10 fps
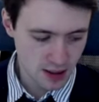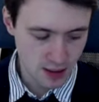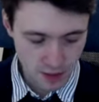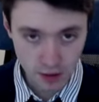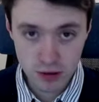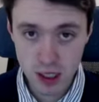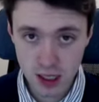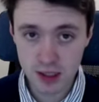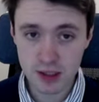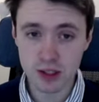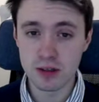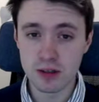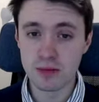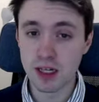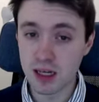Those lines are
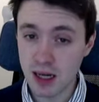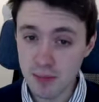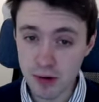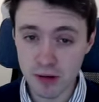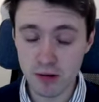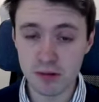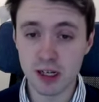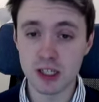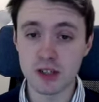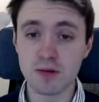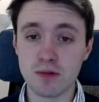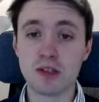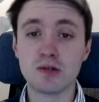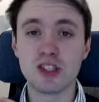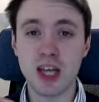deliberate quotation of the
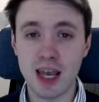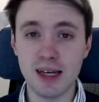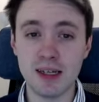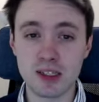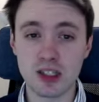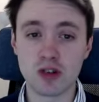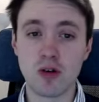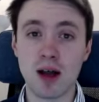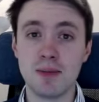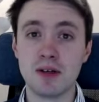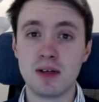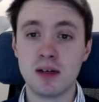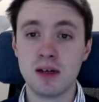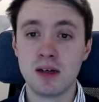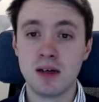words which Aeneas described
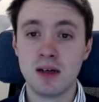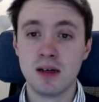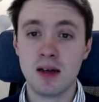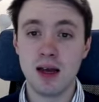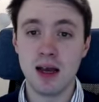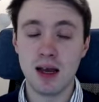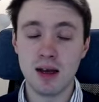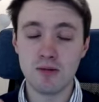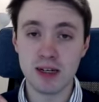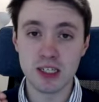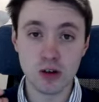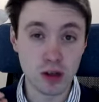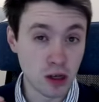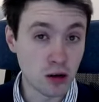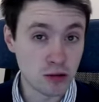uh, when he saw the
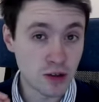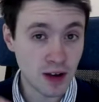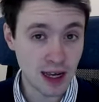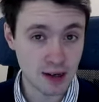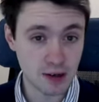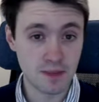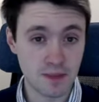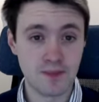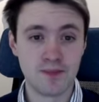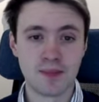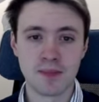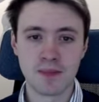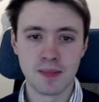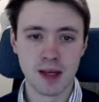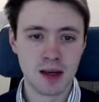ghost of Hector.
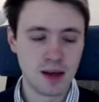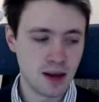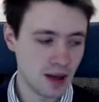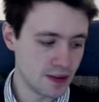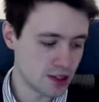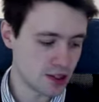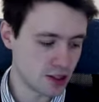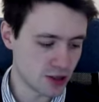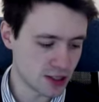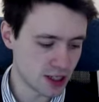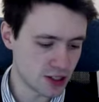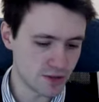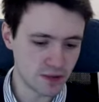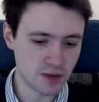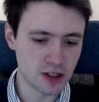And this is a translation
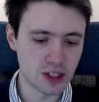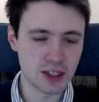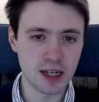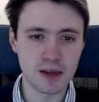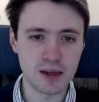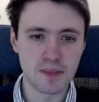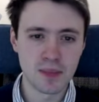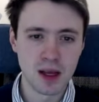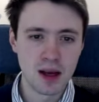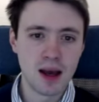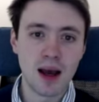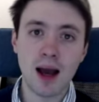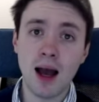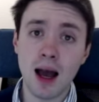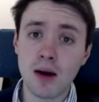from Virgil's Aeneid.
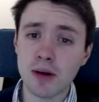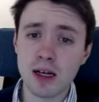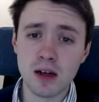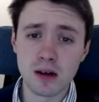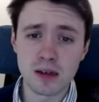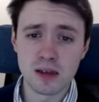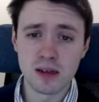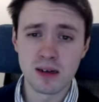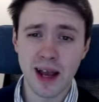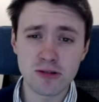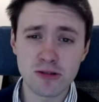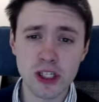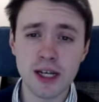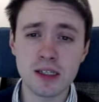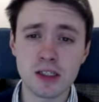Ah, how he looked, how
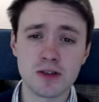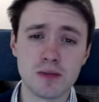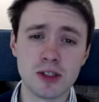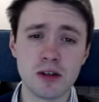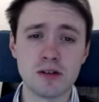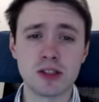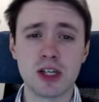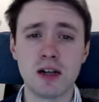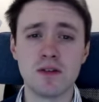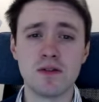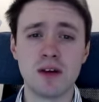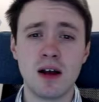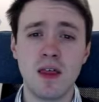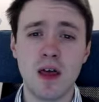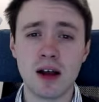changed from his old self,
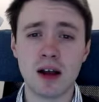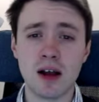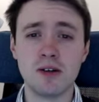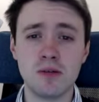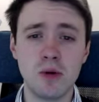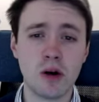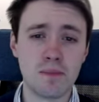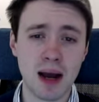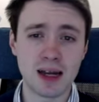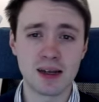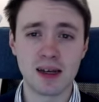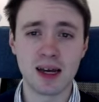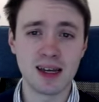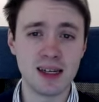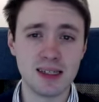the Hector who brought back
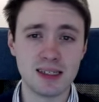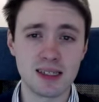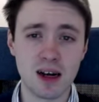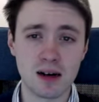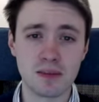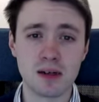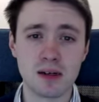Achilles' armor.